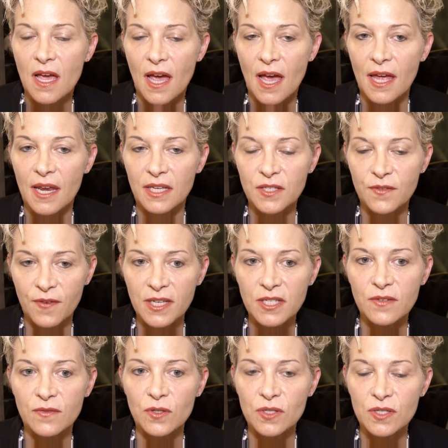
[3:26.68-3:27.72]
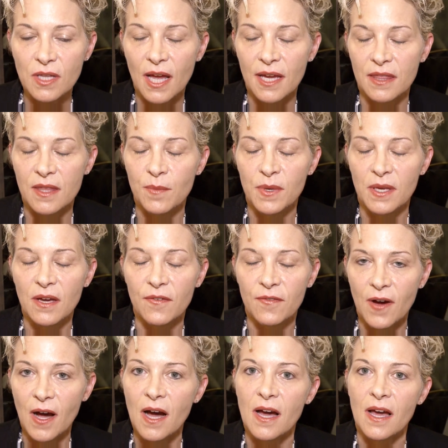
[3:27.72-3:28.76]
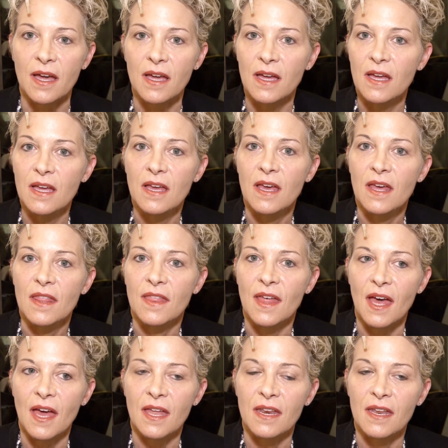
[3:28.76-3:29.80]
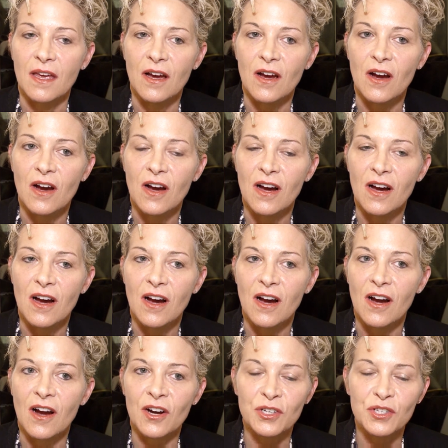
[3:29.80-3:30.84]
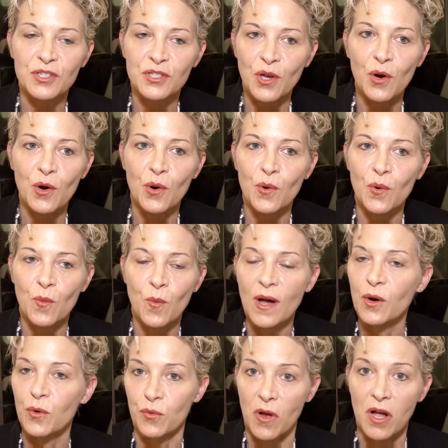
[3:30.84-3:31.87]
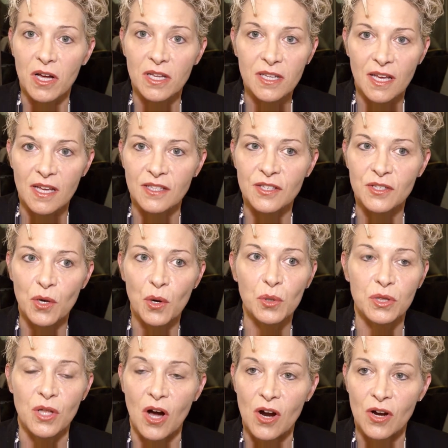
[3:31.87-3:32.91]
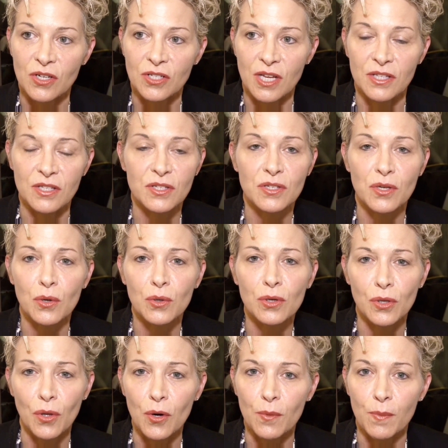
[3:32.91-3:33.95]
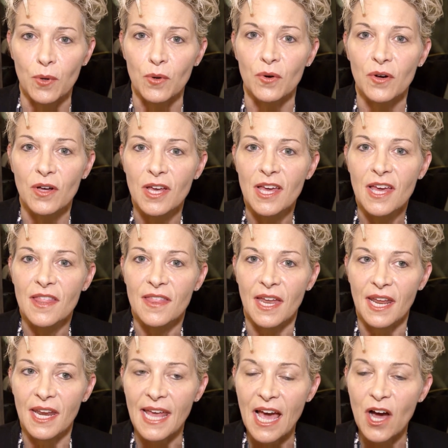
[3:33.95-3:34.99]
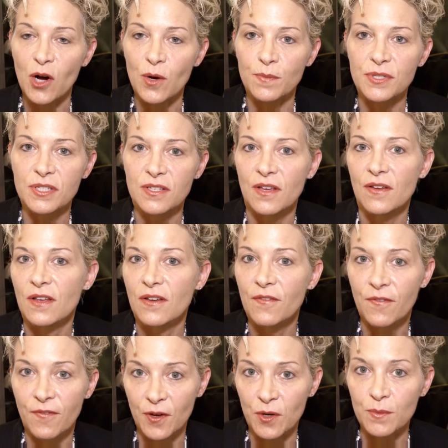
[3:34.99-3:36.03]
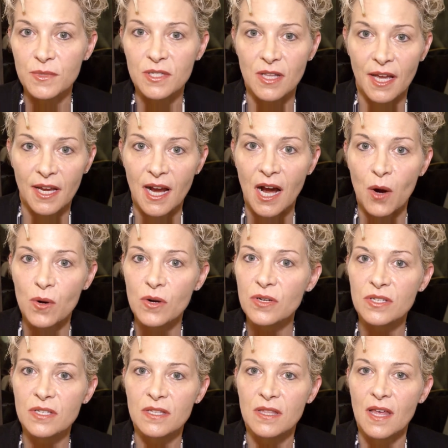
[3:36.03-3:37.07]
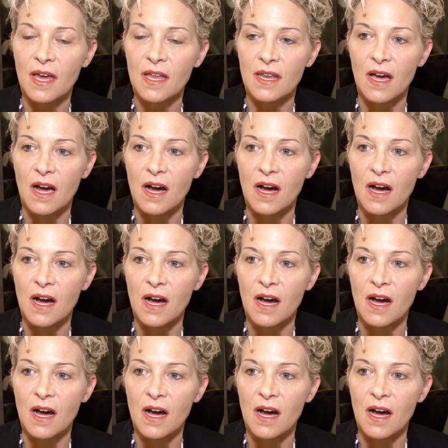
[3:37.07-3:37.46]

And it's festivals like the BFI that are so well run and so large and so global that it helps films like ours that